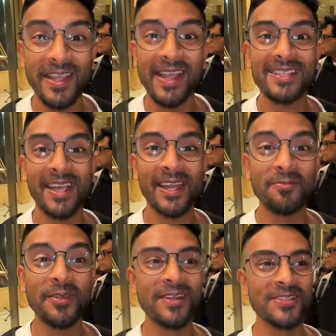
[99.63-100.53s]
The
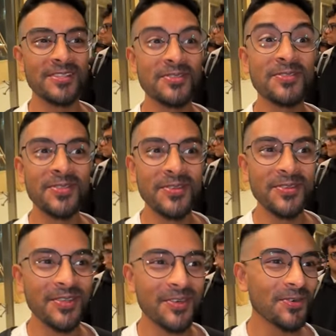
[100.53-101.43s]
excitement is
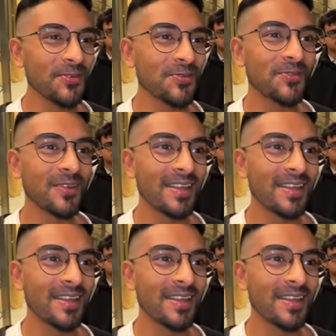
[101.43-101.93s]
through the roof.